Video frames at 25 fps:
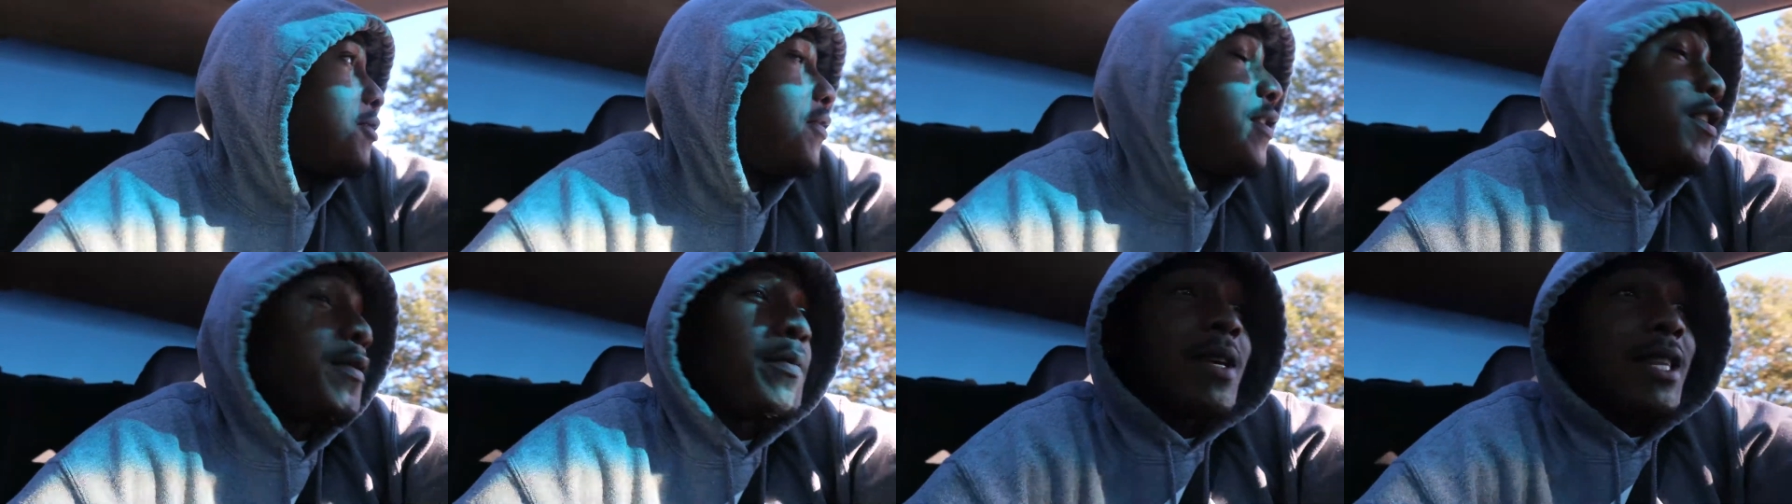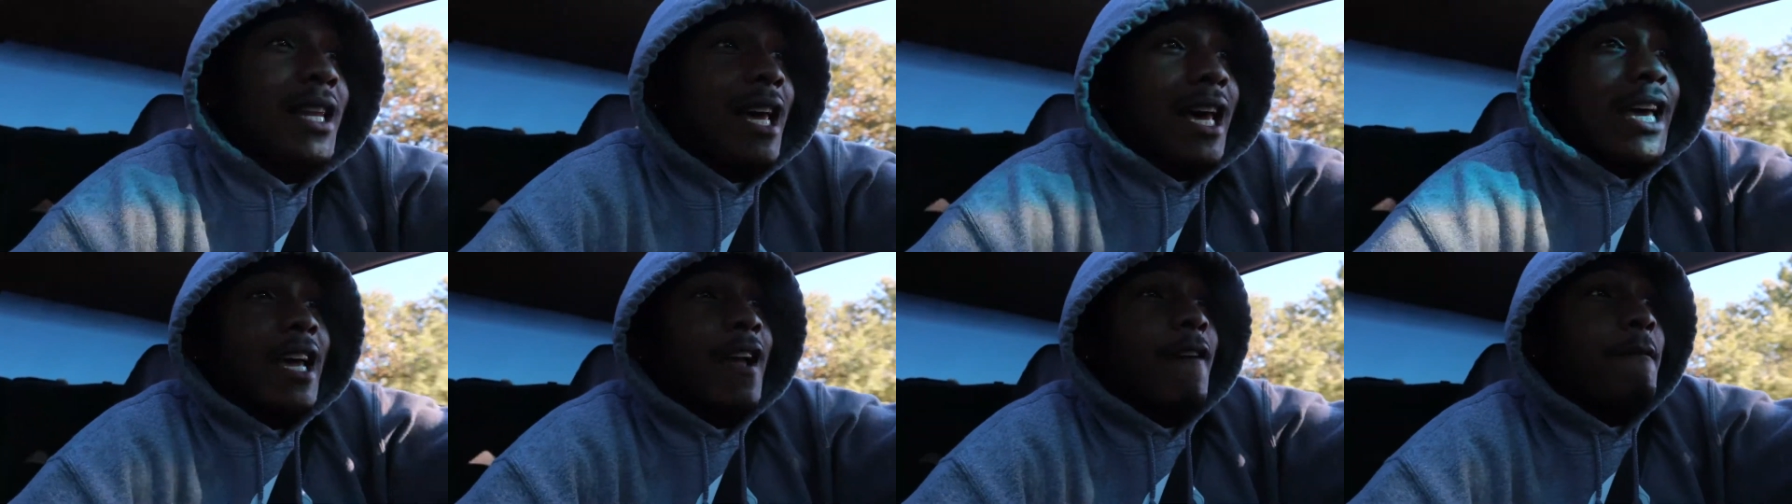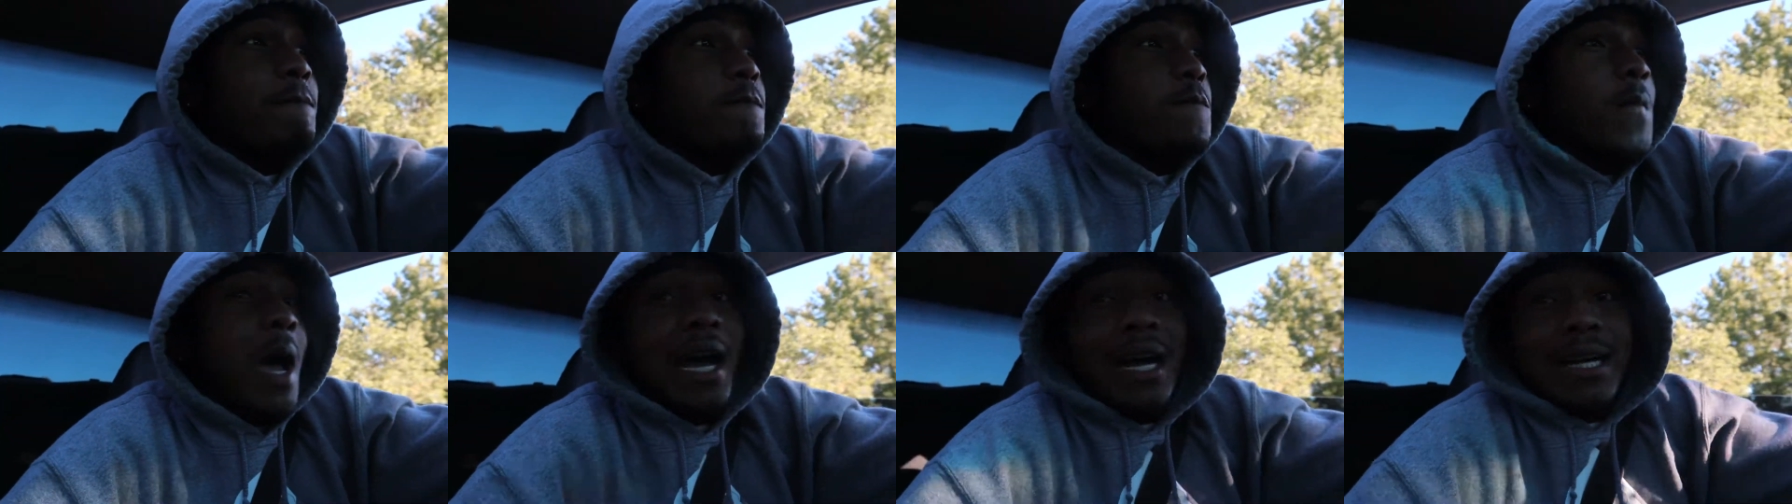You feel me? Like,
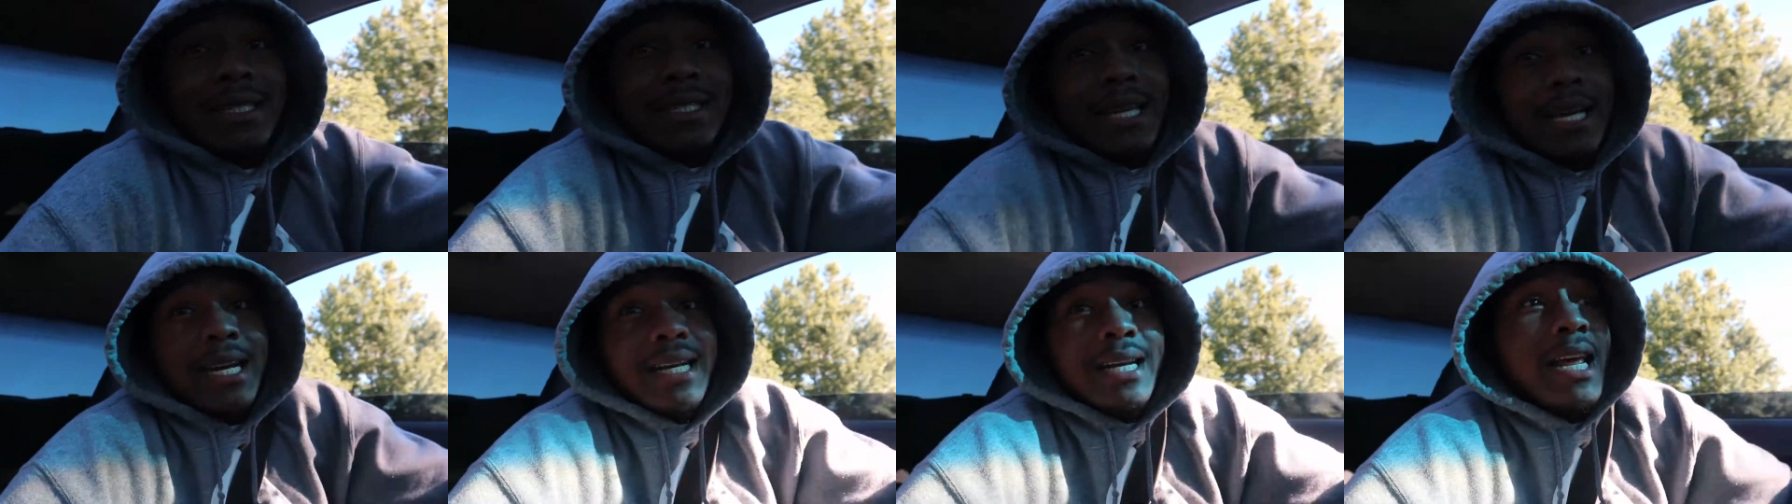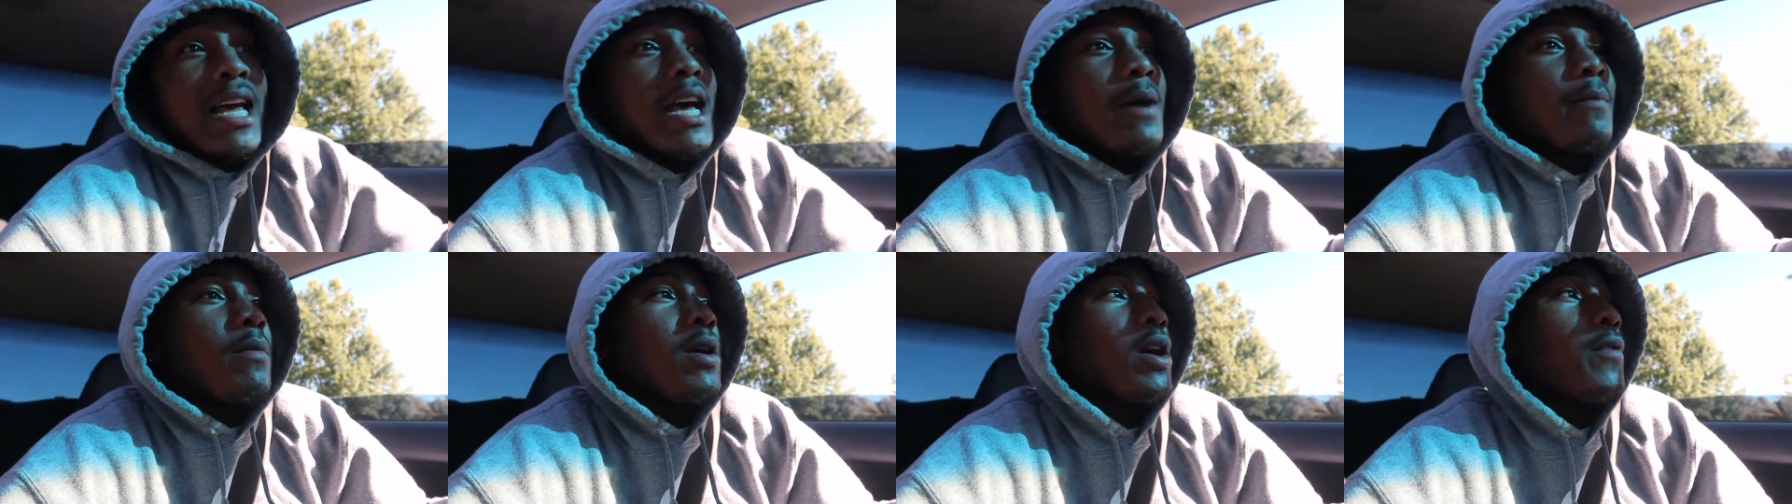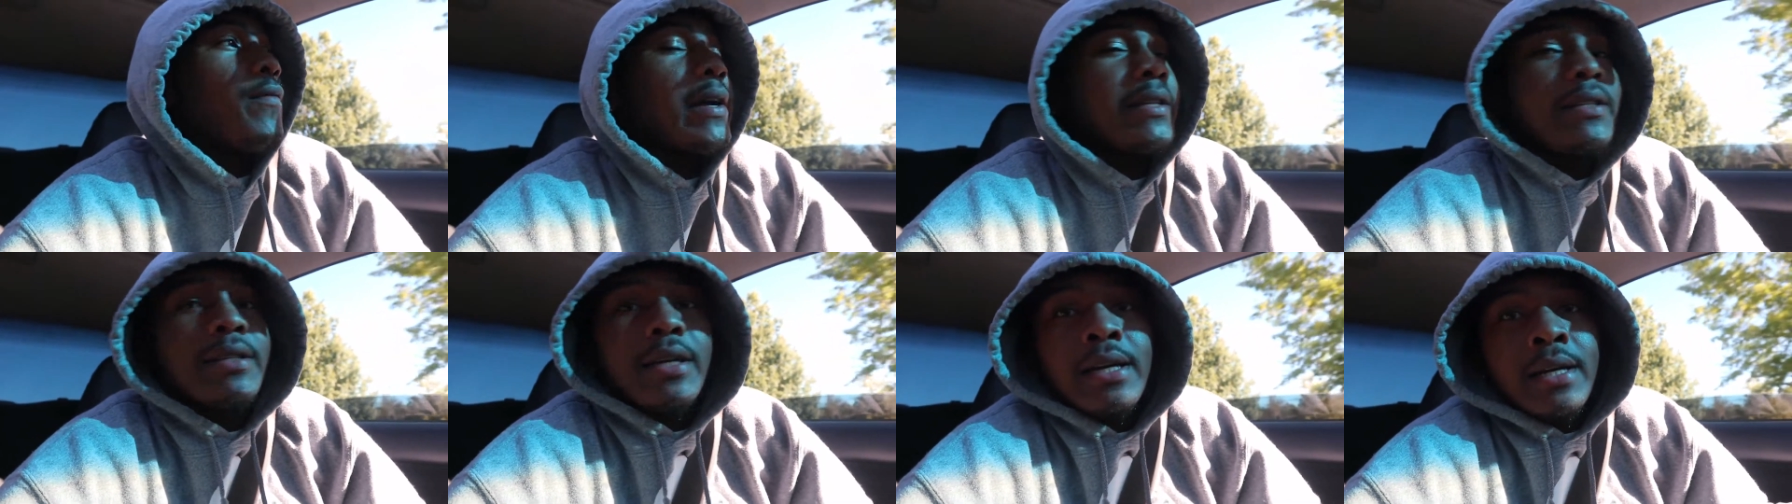I could take a nap, bro.
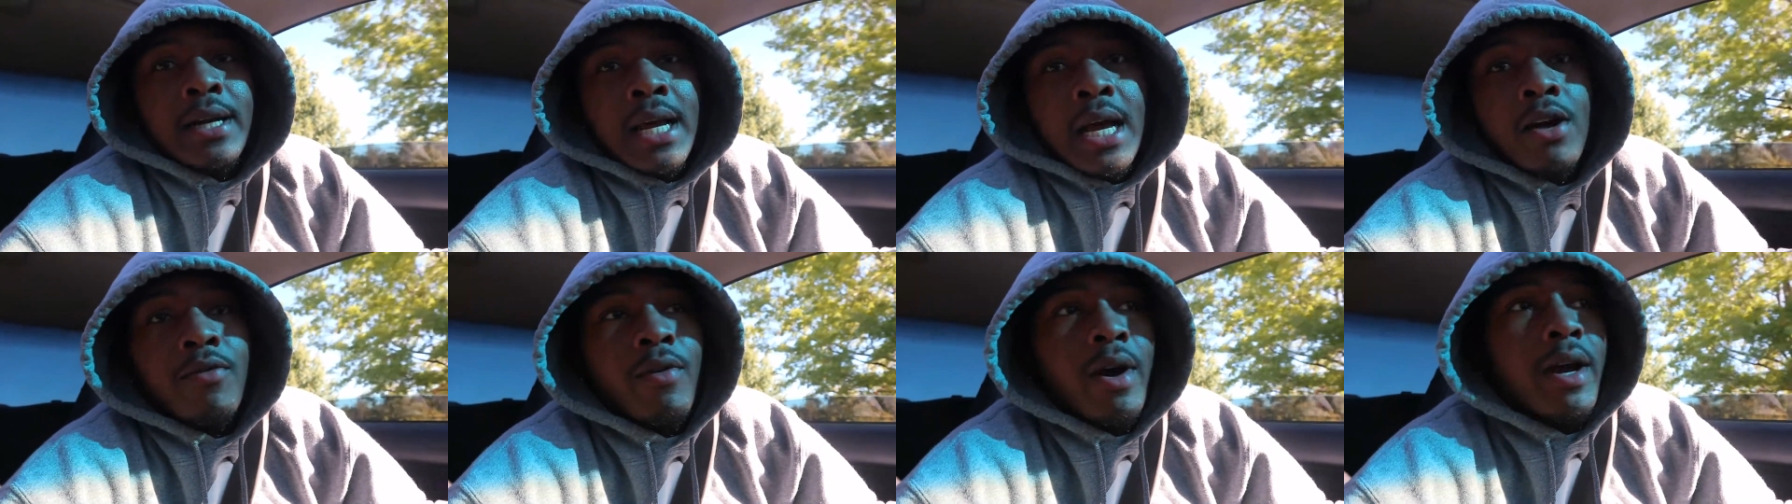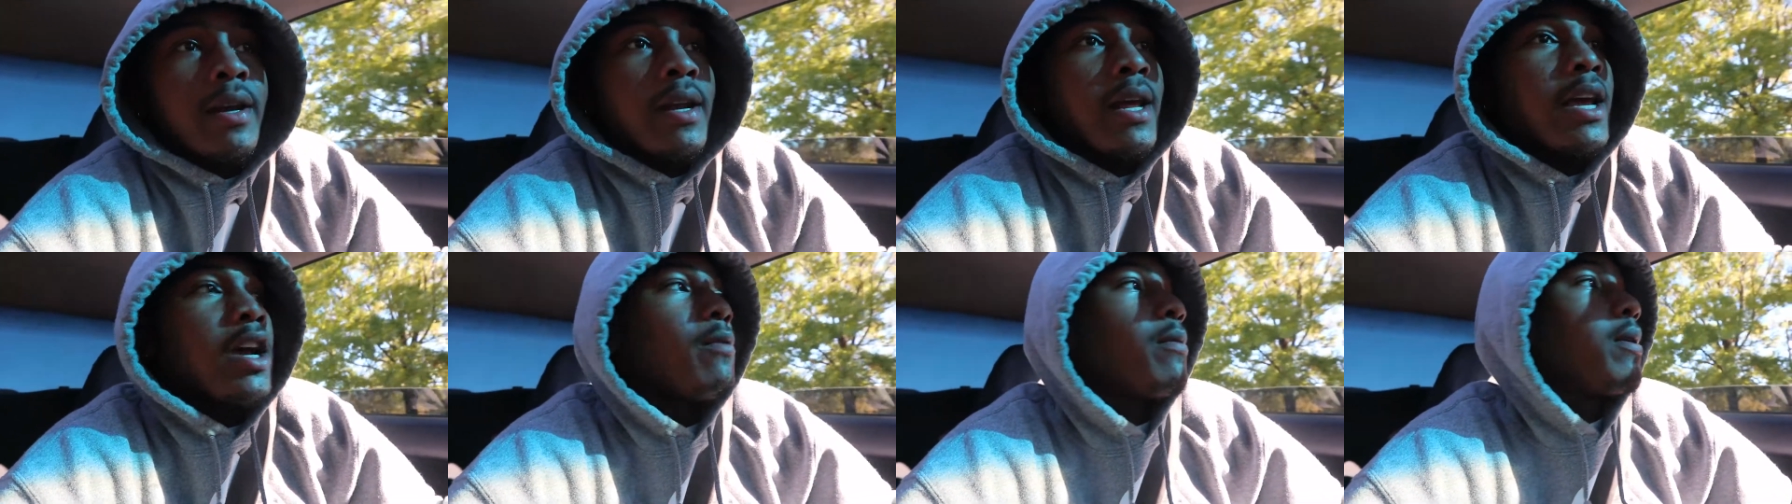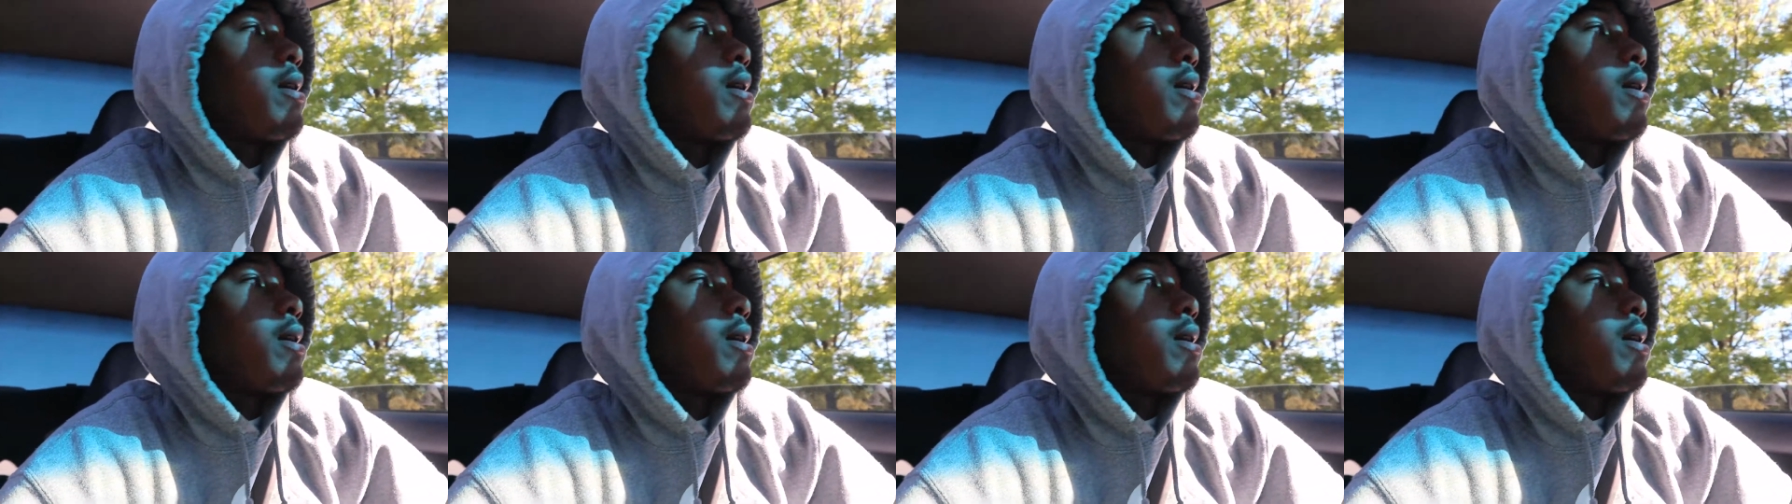If I took a nap right now,